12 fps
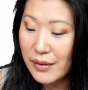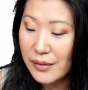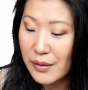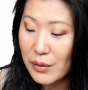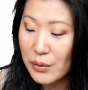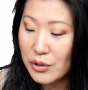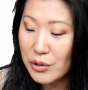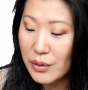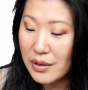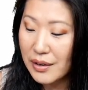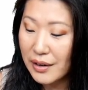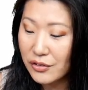So you
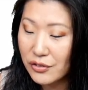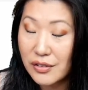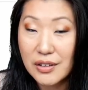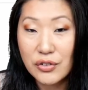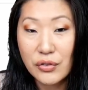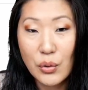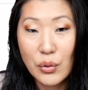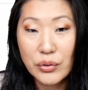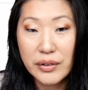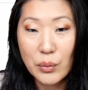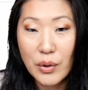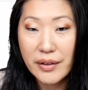can actually just
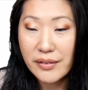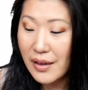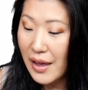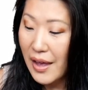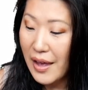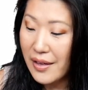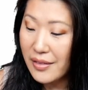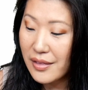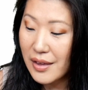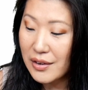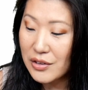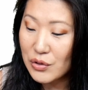hold it once
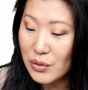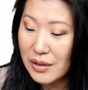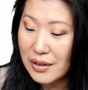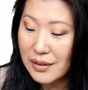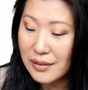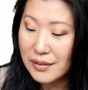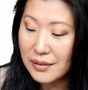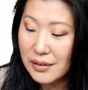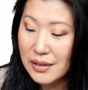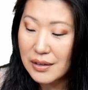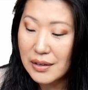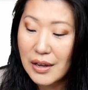and then you can hit
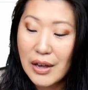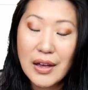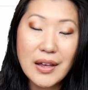delete